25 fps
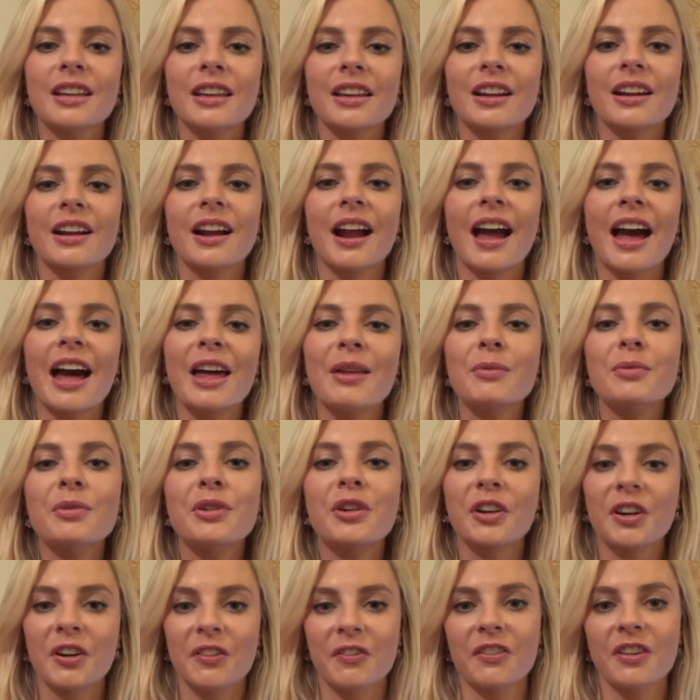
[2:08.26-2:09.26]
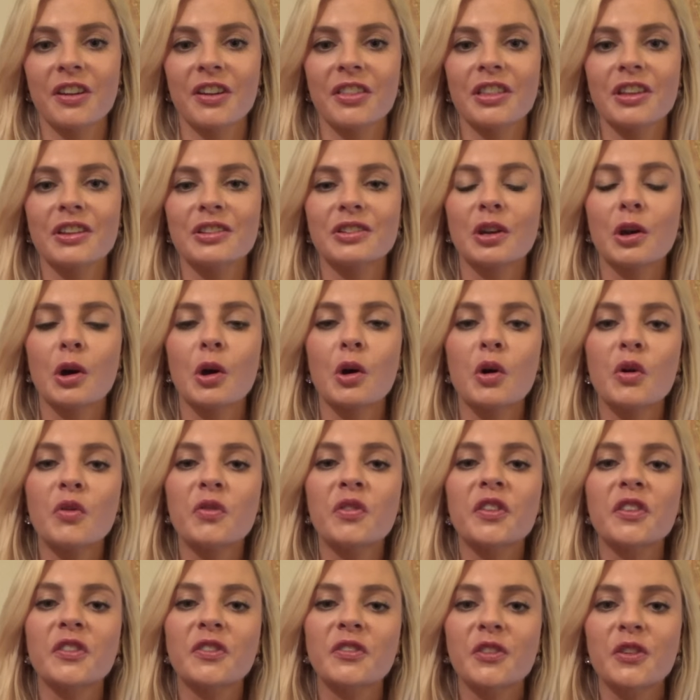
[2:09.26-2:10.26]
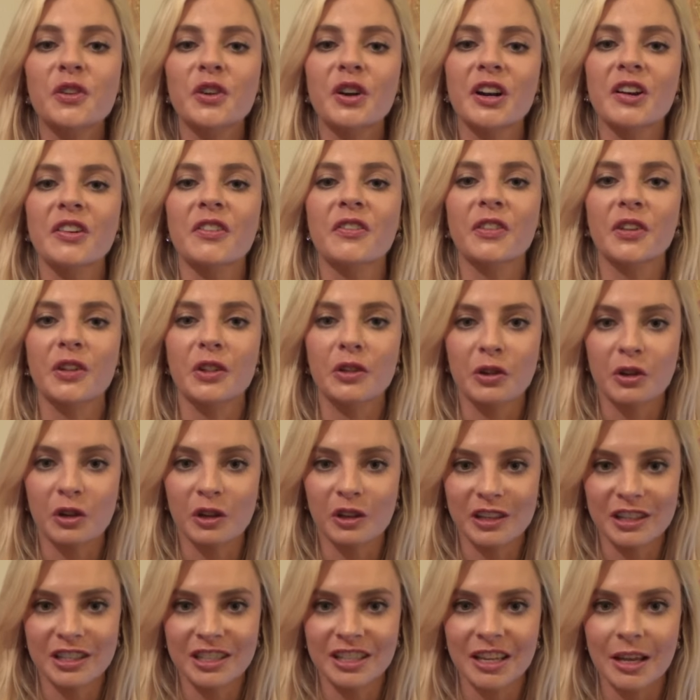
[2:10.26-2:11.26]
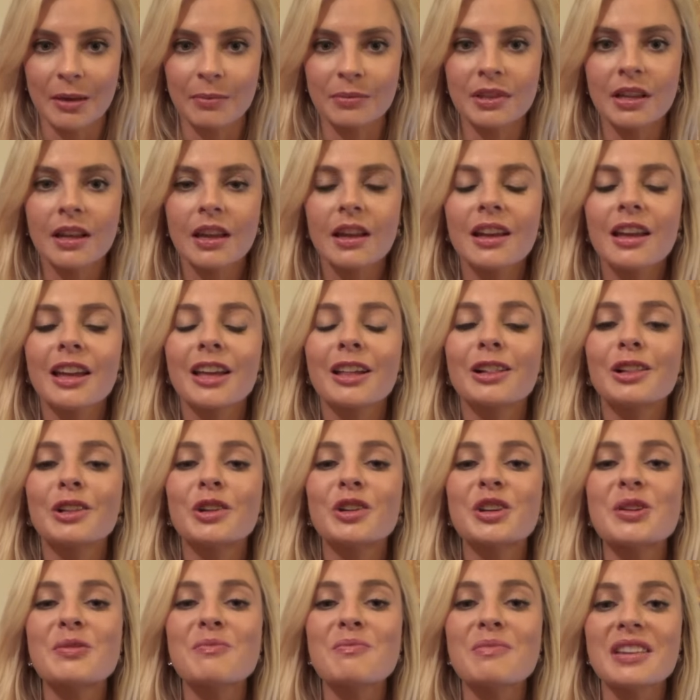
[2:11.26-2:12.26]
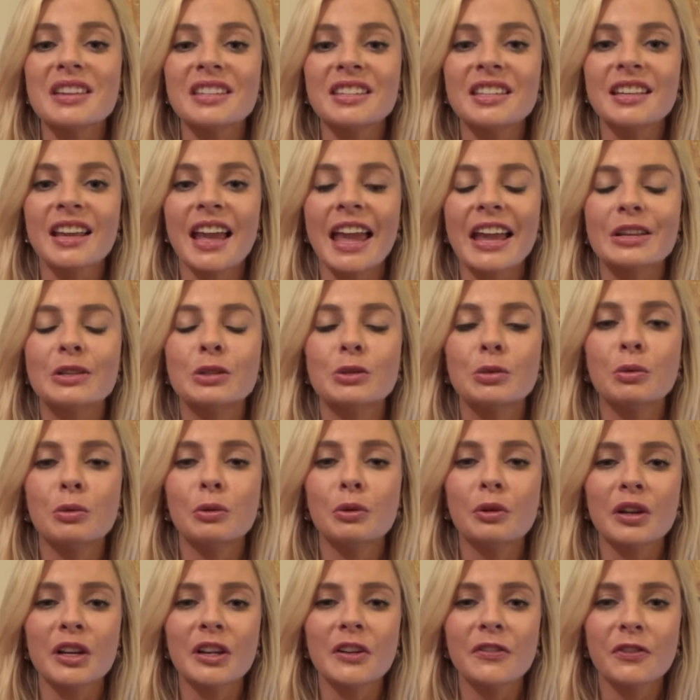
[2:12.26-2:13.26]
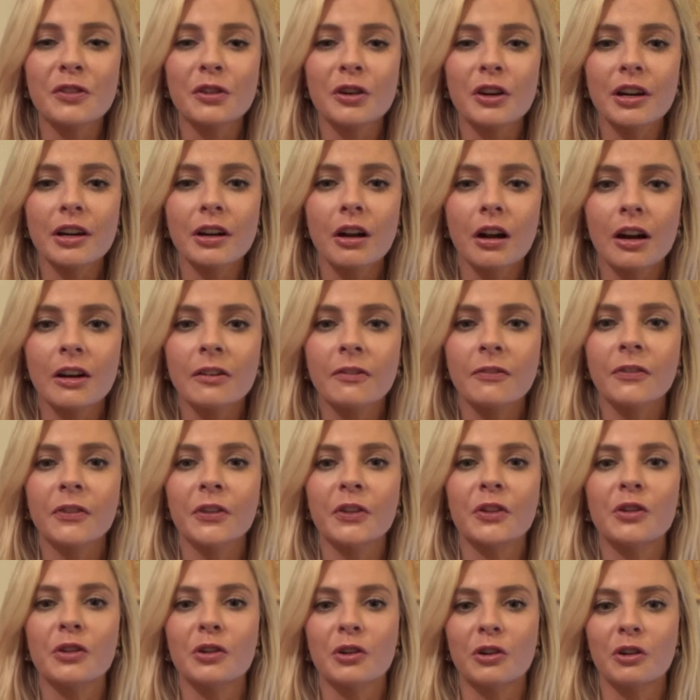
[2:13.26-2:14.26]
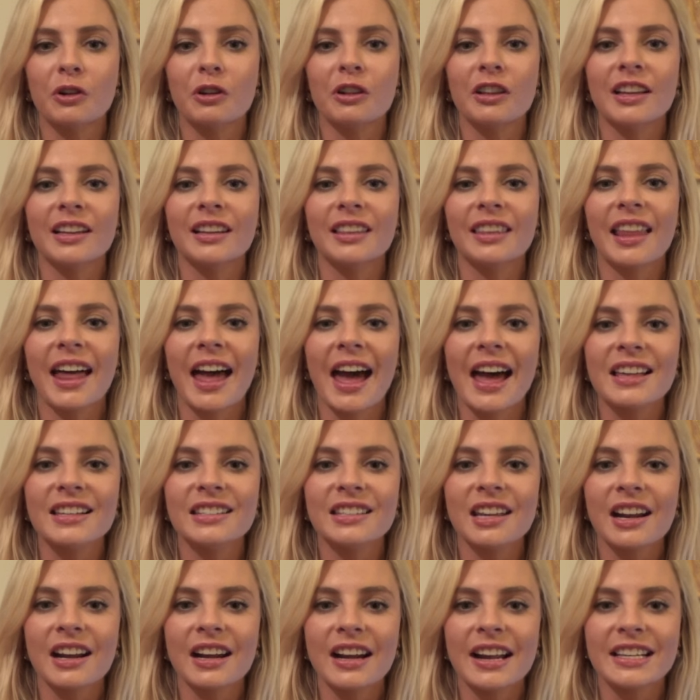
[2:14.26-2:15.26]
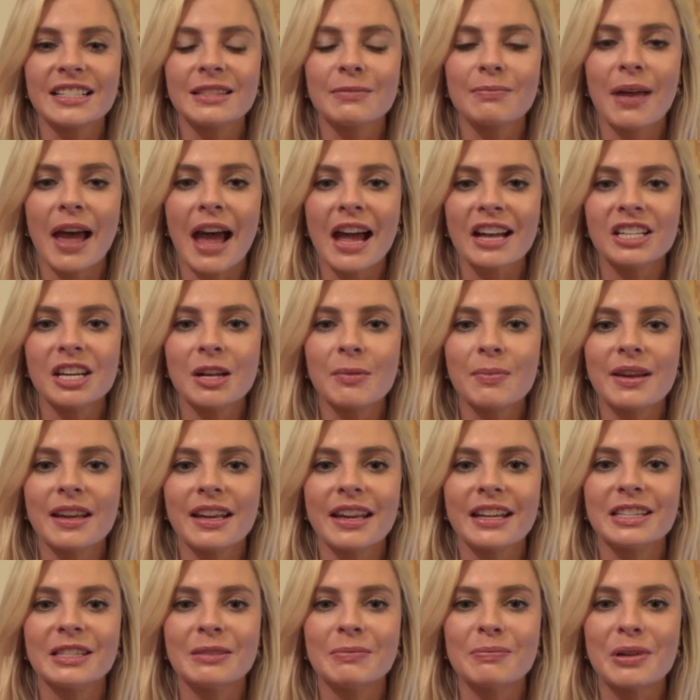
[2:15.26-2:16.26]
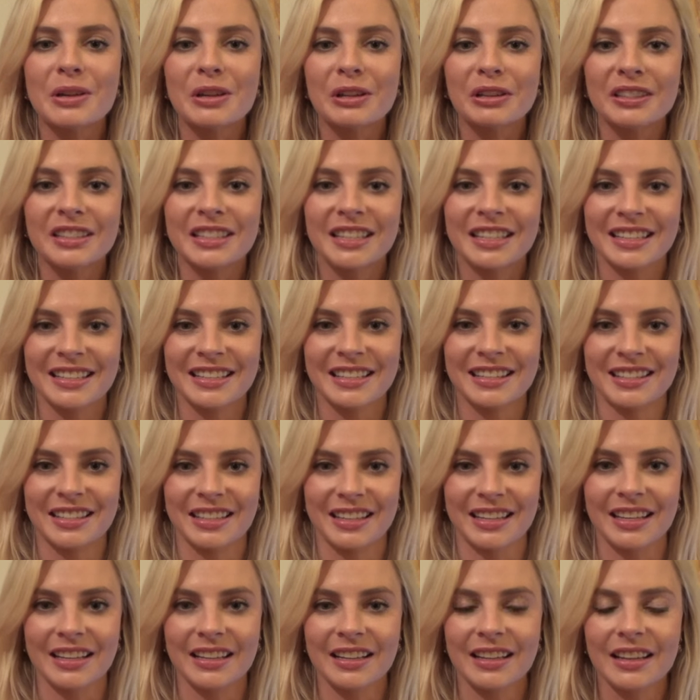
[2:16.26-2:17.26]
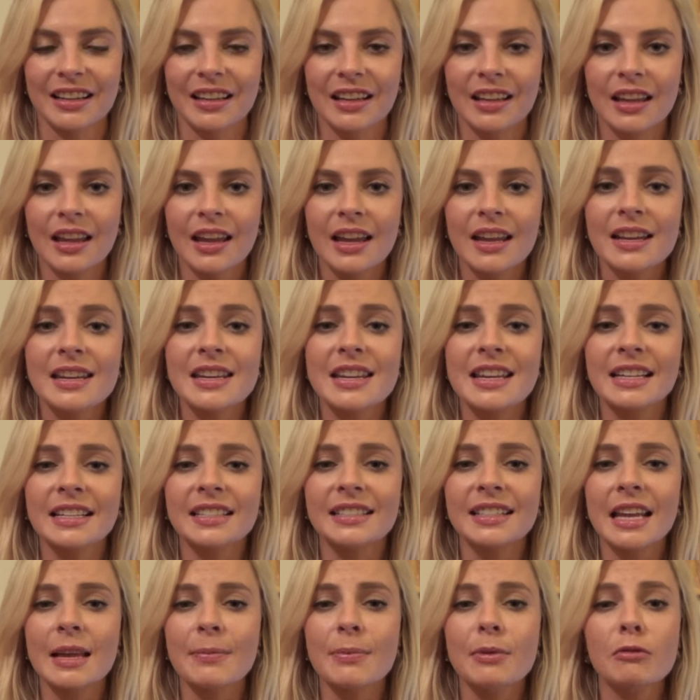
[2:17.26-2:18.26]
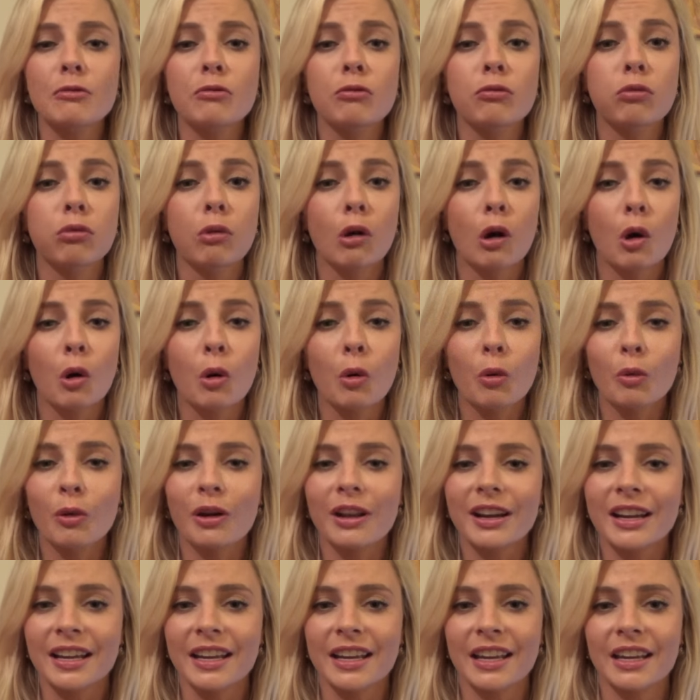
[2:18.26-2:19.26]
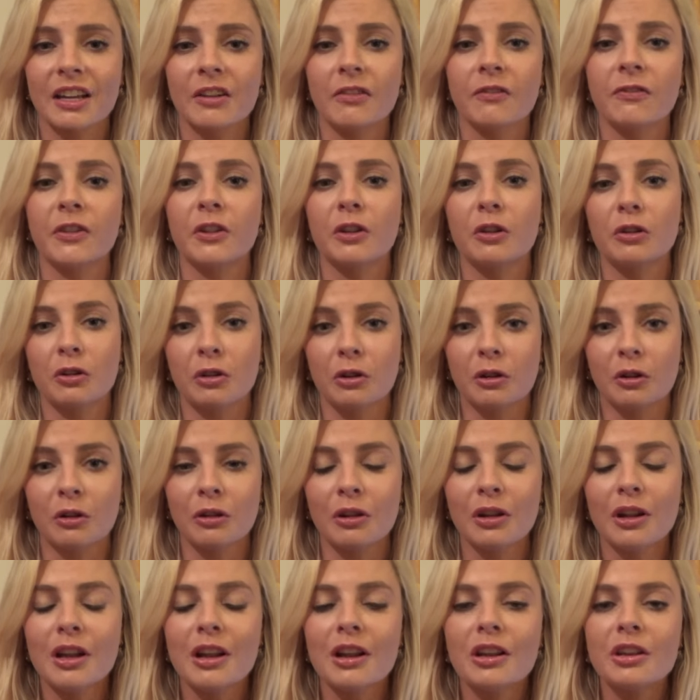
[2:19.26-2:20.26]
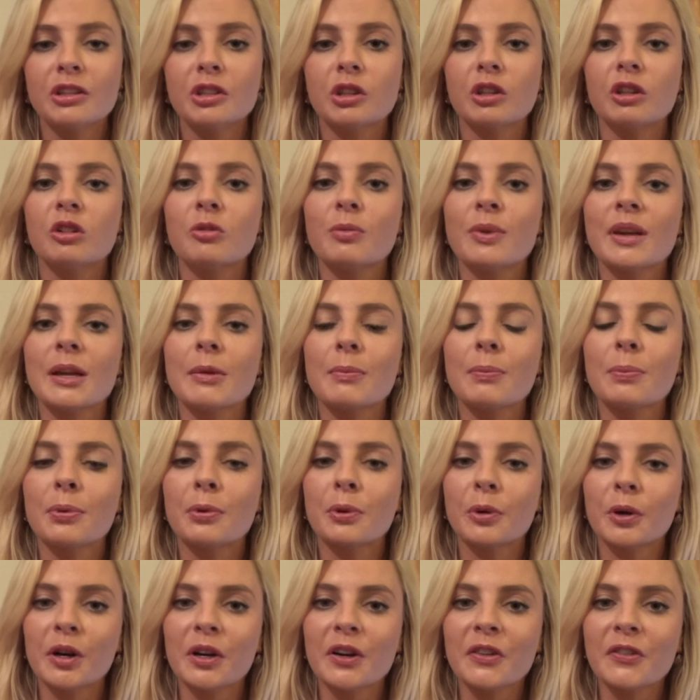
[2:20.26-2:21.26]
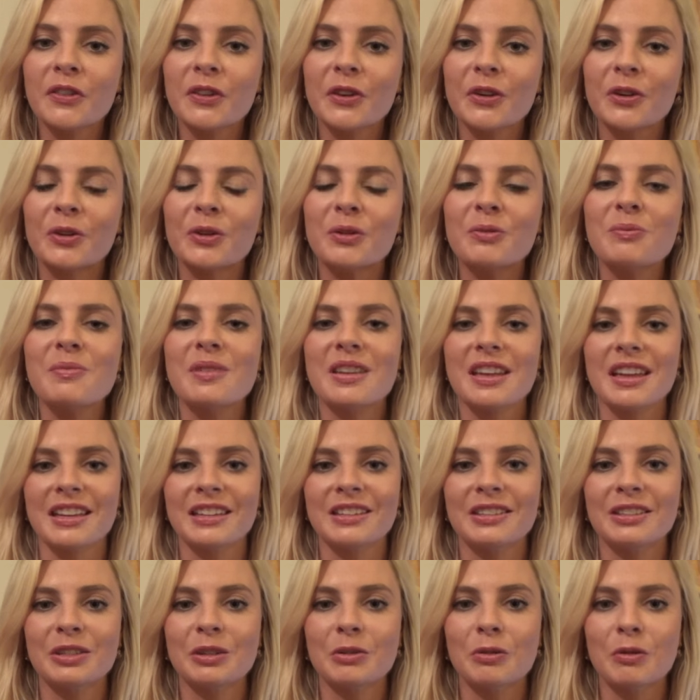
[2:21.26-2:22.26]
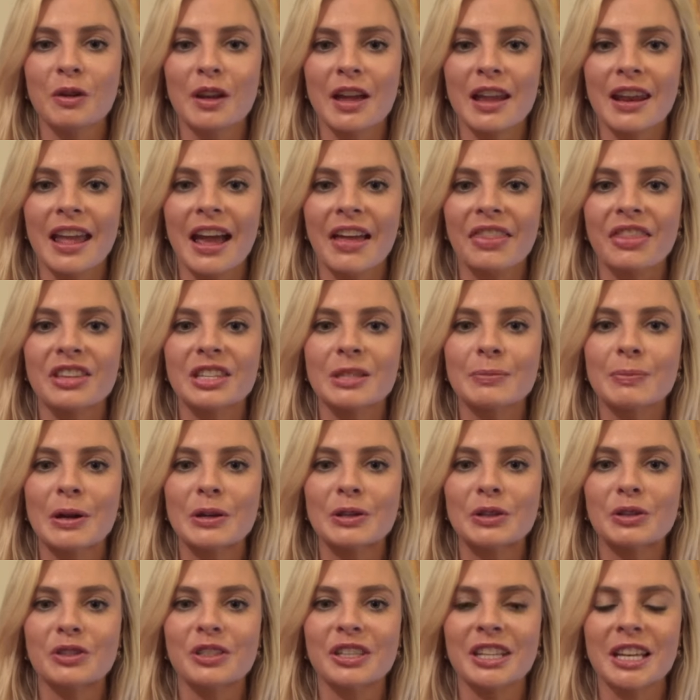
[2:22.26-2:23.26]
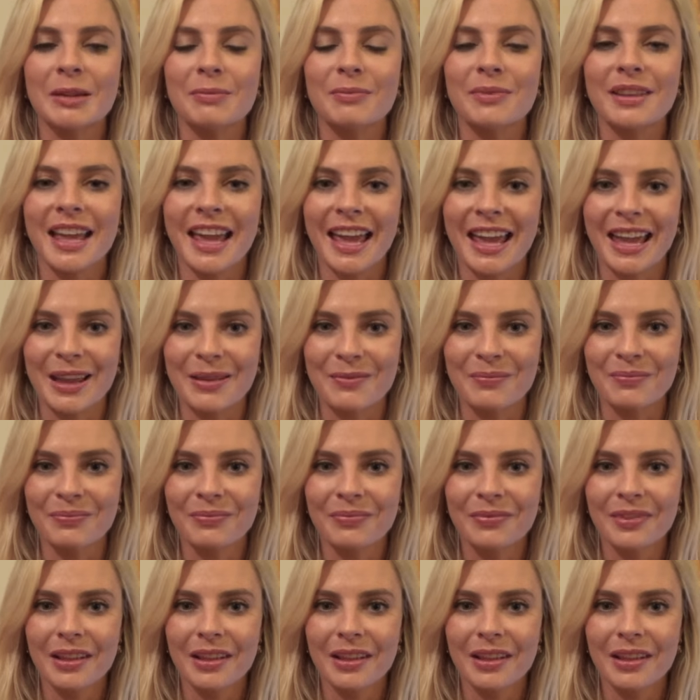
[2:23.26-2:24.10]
kicker Adam Griffith is 0-for-4 in field goal attempts, including missing a 24-yard field goal in last Saturday's matchup against Middle Tennessee. Nick Saban won't want to kick a field goal, so it will be important for Ole Miss to win at the special team game.